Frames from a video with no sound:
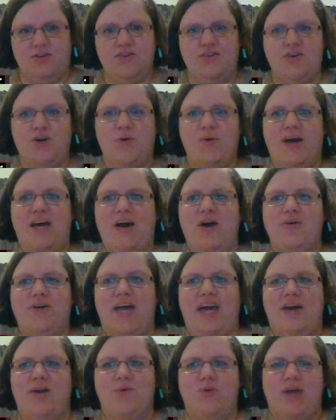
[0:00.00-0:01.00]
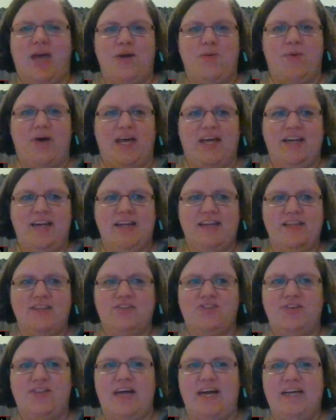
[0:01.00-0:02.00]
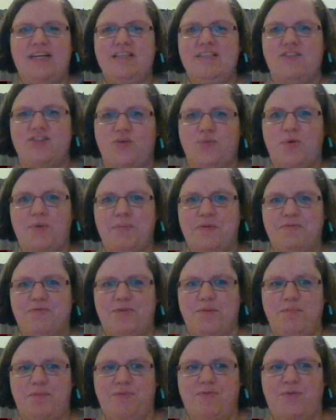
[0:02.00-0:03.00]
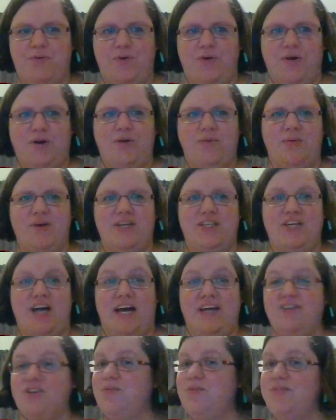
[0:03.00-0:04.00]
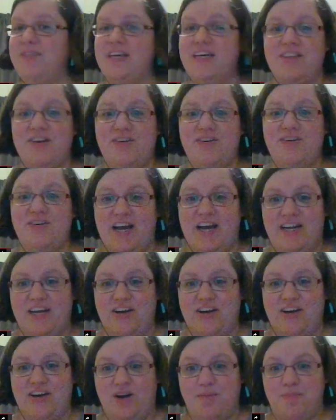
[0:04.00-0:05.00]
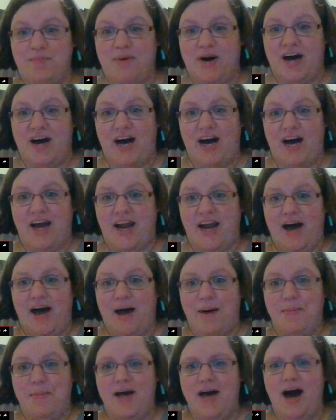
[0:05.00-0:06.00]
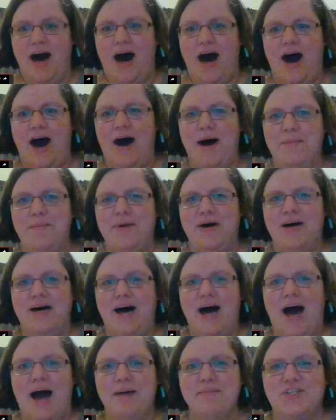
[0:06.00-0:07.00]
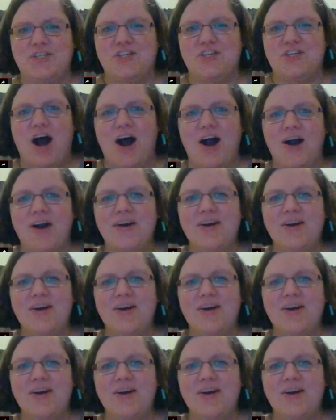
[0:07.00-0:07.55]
No, wait. Okay, wait. So that is the woman from before, which I don't think they're knighting her, but, I'm sorry.